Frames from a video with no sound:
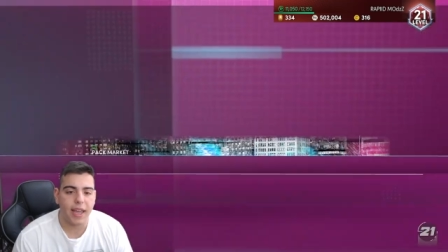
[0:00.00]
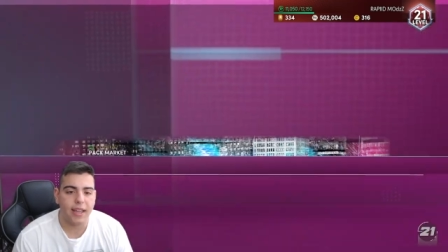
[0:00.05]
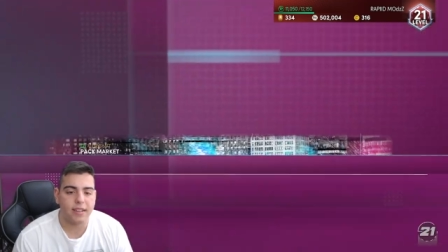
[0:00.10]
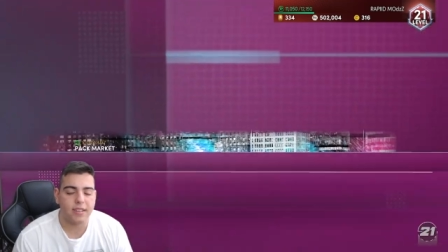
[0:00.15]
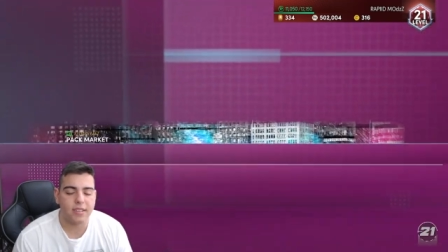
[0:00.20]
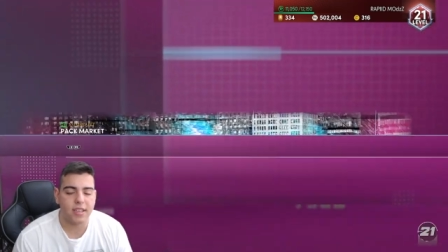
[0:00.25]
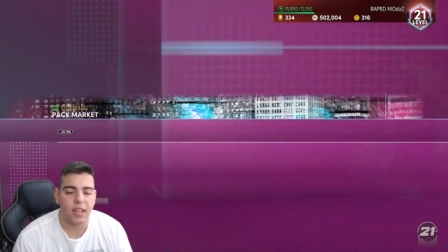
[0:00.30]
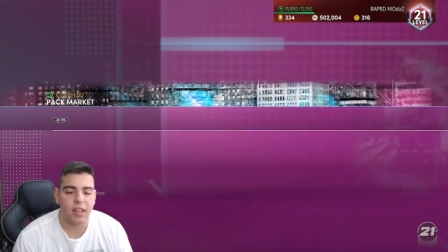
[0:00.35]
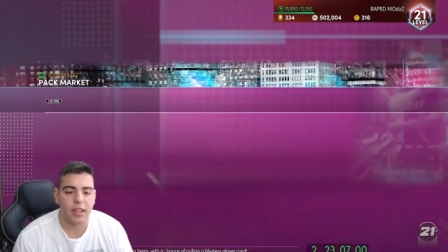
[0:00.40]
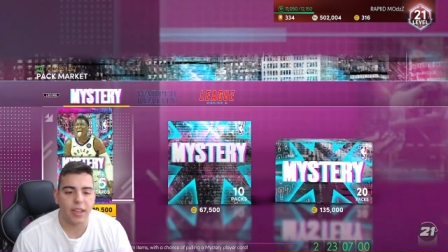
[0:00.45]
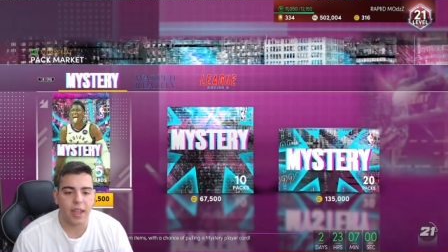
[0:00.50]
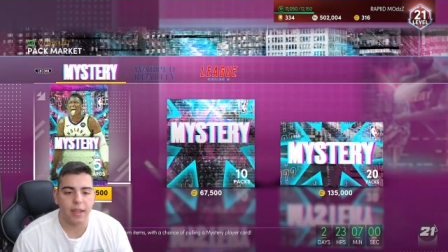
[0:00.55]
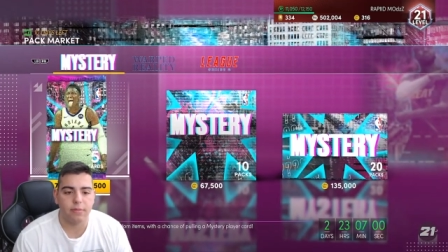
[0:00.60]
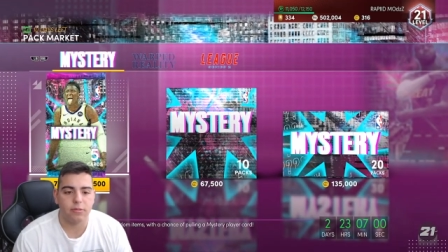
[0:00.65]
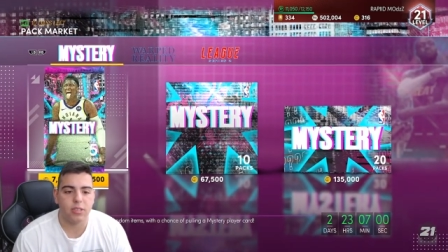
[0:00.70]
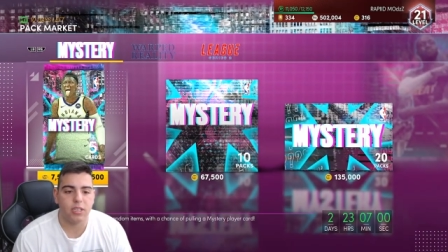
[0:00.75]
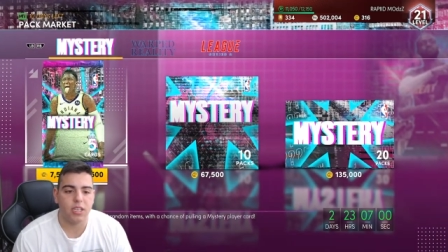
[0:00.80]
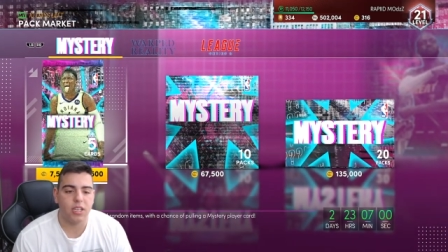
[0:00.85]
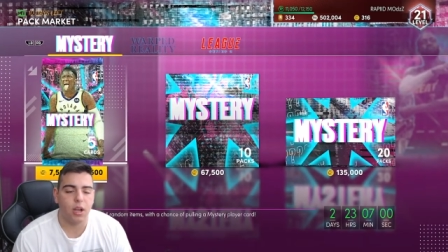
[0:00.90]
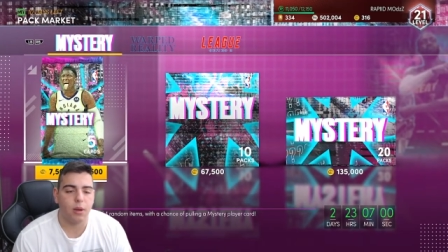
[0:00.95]
and selling
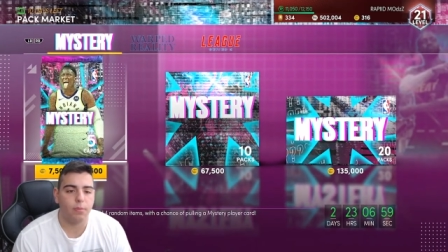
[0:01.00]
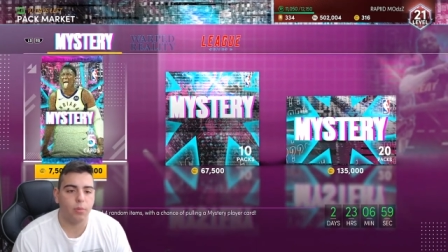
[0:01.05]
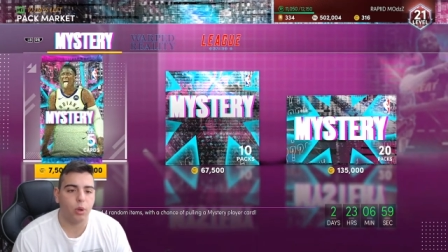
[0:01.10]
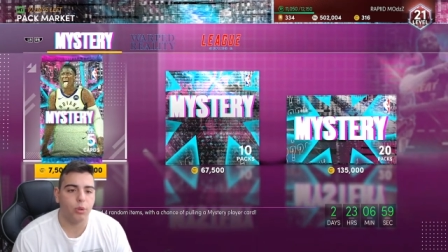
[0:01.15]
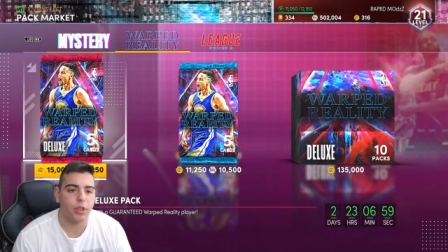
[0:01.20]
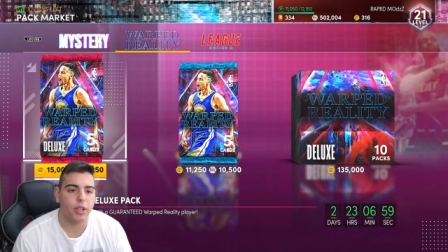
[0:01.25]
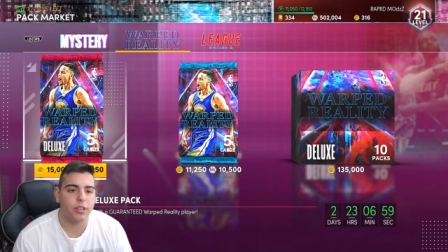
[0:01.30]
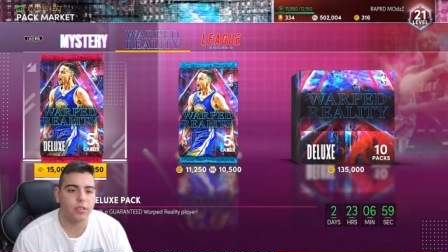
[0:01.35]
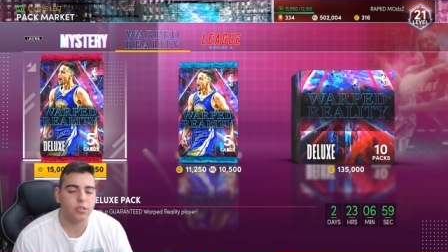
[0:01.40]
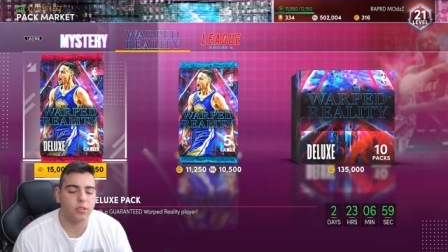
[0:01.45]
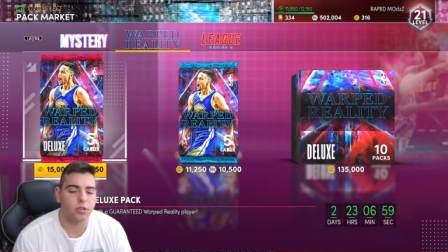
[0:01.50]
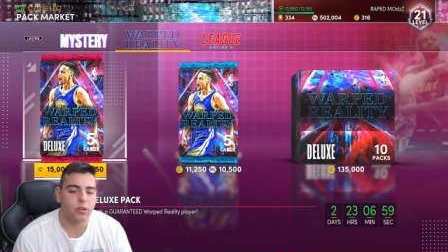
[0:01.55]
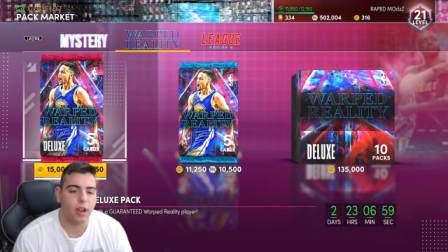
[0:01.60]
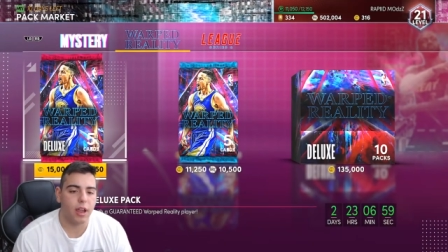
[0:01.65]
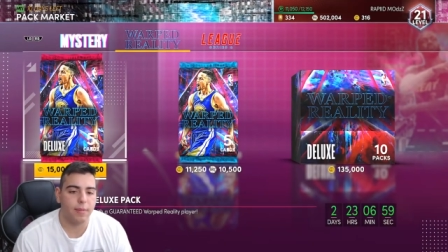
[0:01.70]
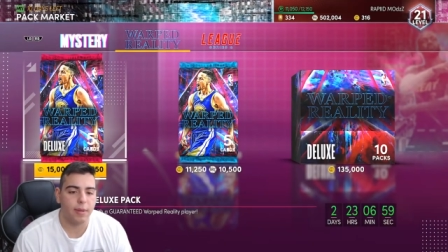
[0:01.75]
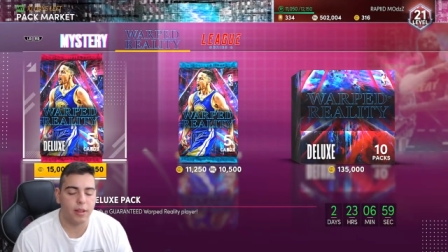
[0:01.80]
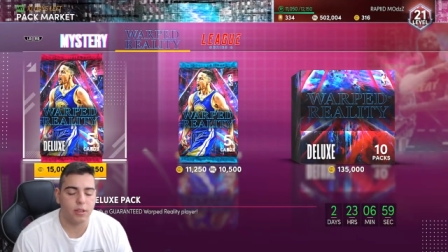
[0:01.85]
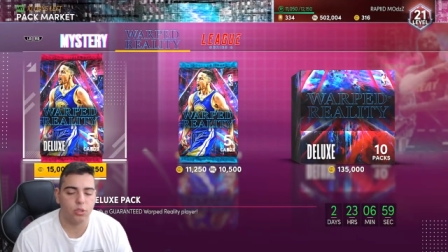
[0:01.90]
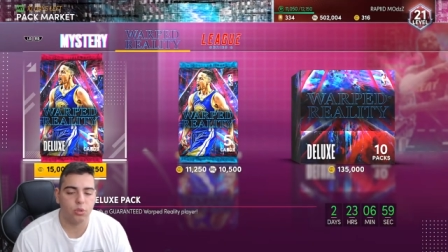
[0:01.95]
MT on both
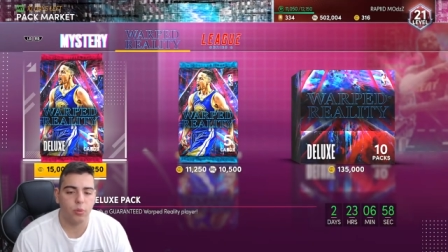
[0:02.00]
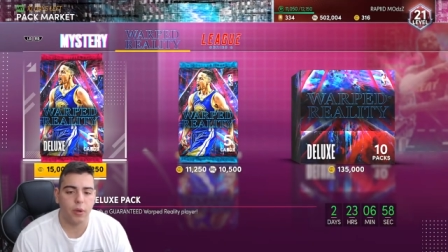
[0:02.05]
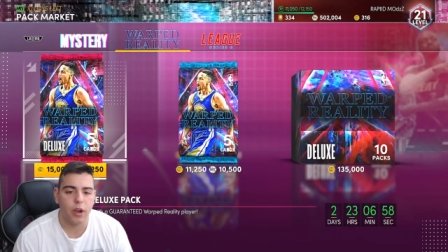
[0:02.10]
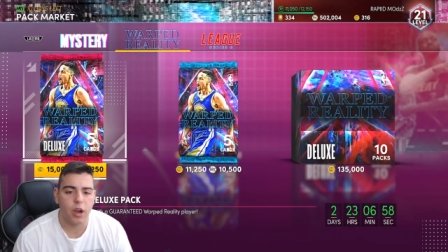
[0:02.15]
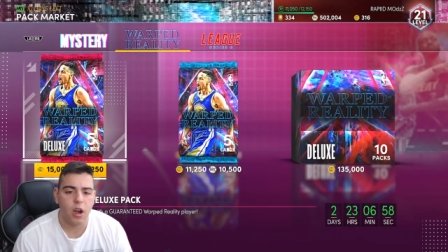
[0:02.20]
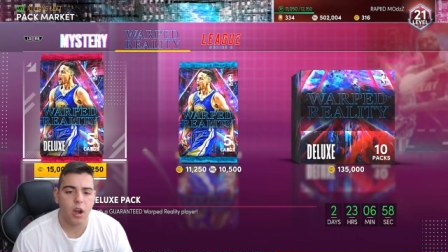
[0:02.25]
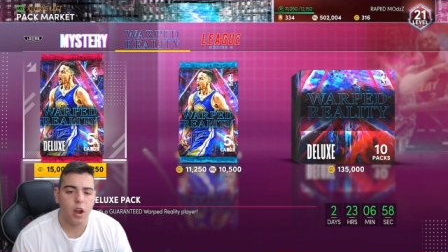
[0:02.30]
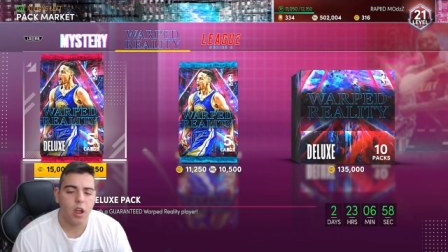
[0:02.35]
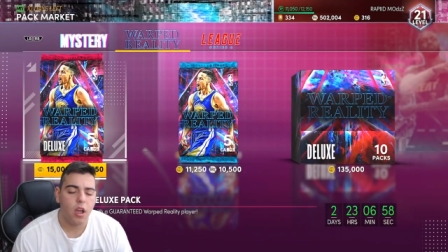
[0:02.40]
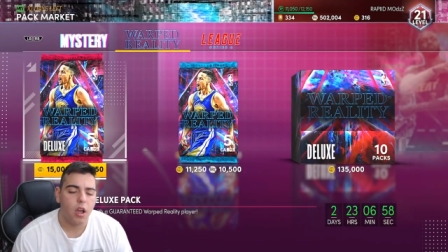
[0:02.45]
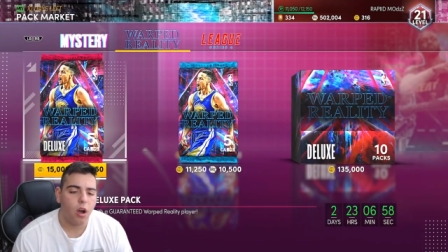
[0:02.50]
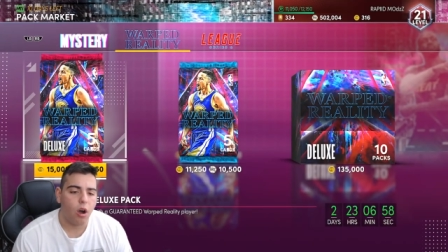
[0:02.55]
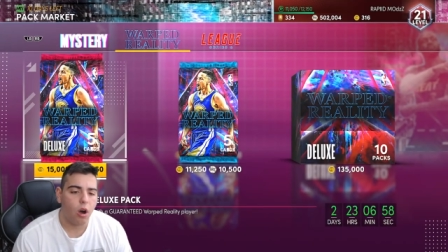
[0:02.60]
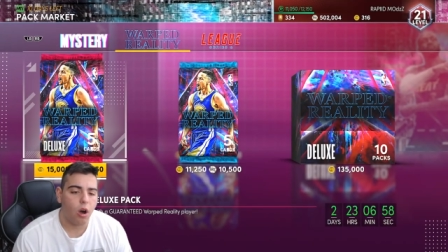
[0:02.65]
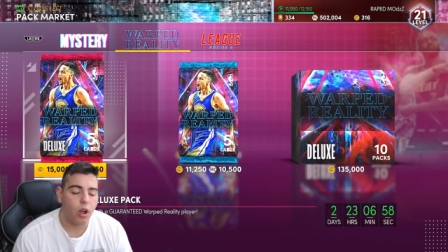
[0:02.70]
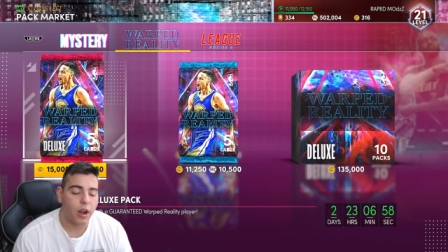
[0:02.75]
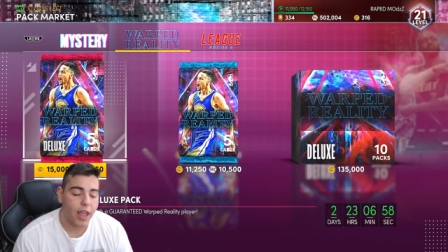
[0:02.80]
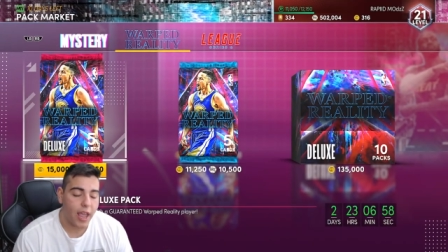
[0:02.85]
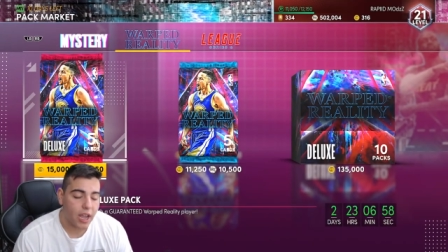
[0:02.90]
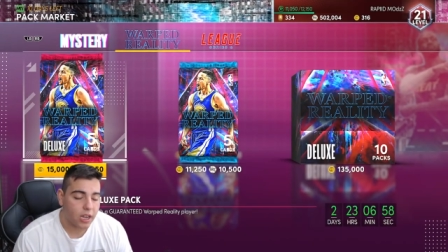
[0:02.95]
Instagram and Twitter
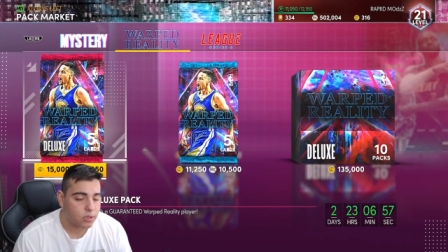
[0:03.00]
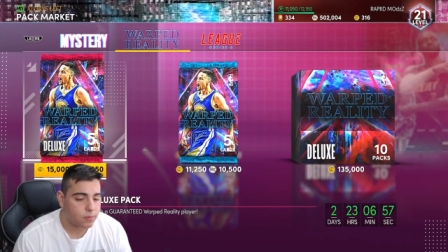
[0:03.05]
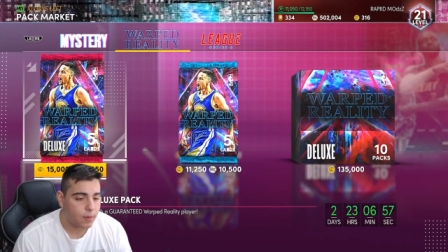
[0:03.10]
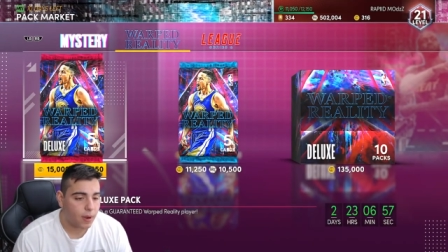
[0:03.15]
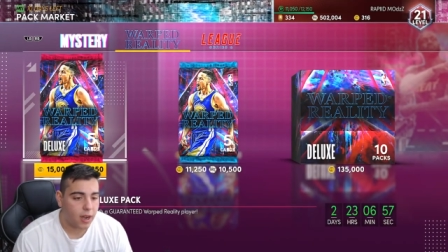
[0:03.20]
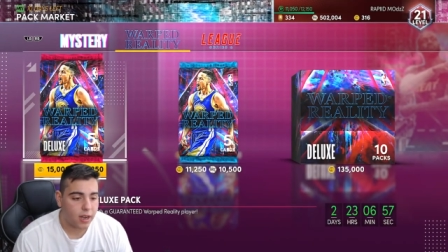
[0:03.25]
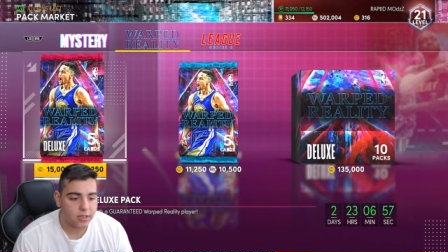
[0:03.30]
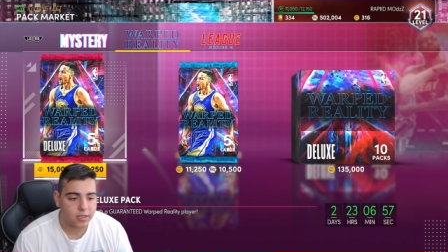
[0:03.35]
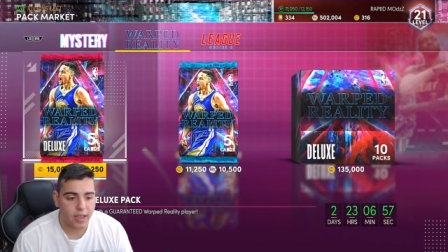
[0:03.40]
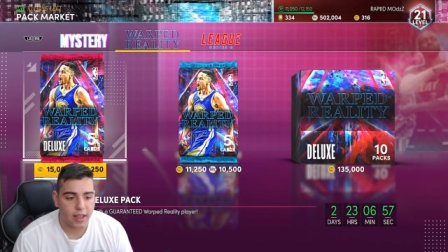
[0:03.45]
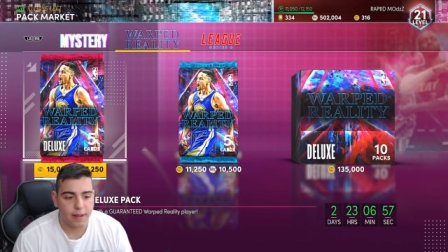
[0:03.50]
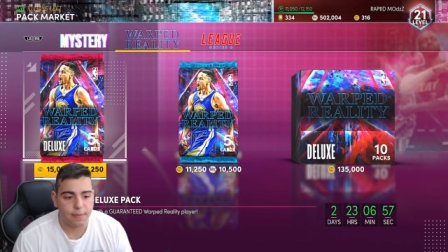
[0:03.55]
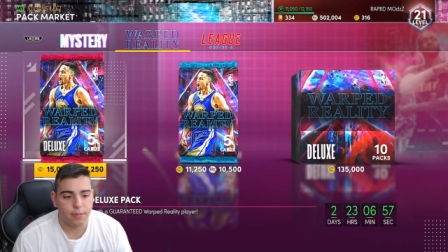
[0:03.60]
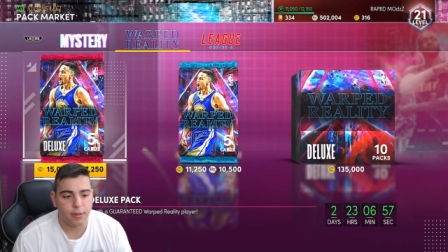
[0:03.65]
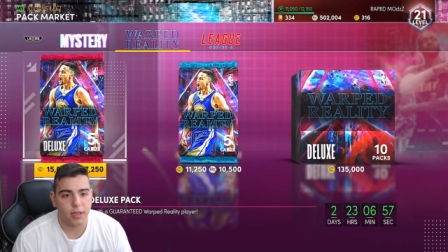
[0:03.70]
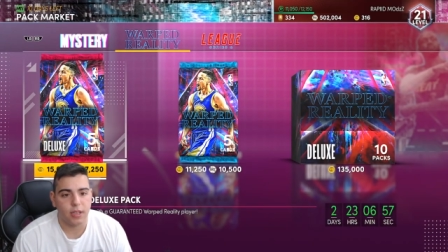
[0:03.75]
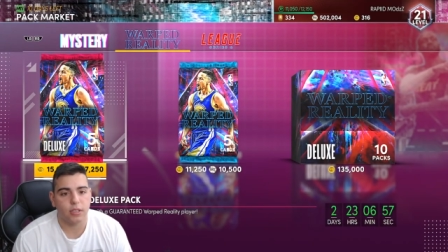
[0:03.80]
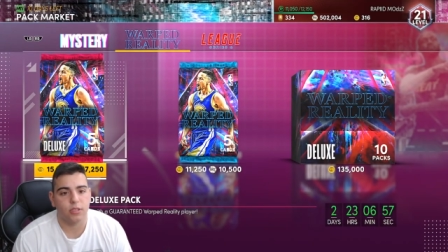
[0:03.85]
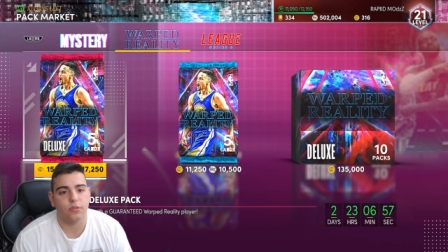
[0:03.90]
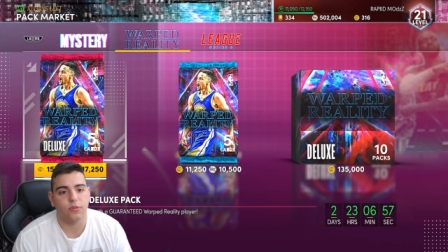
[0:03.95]
on Xbox and
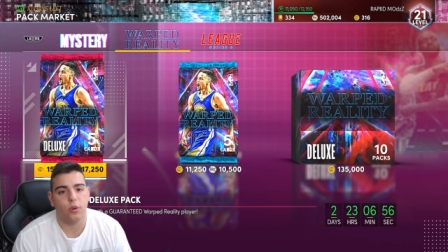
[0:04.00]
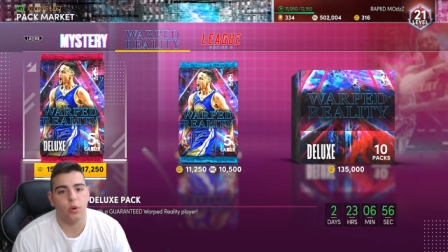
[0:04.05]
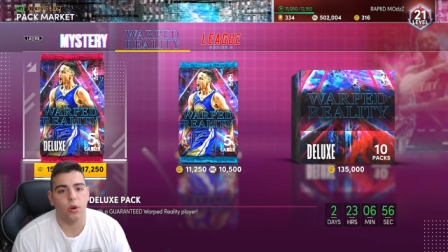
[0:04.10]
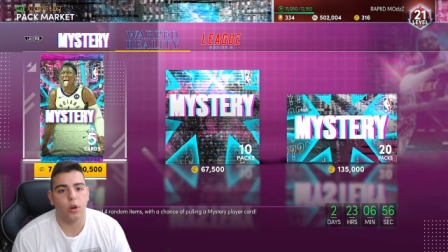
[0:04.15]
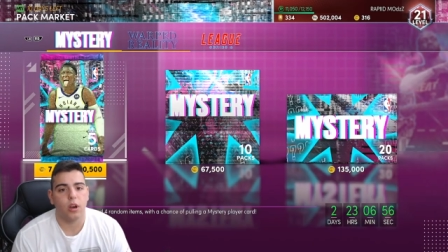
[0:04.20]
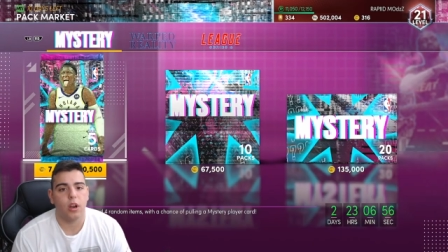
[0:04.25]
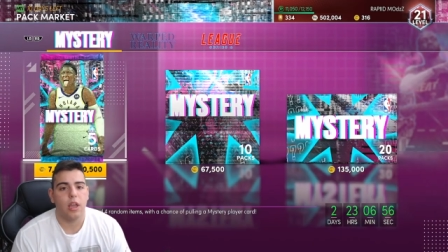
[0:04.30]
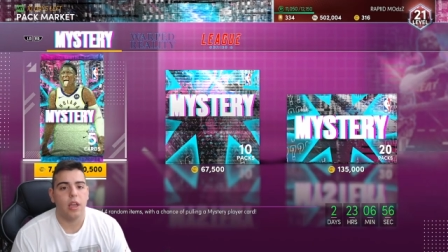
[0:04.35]
PS4.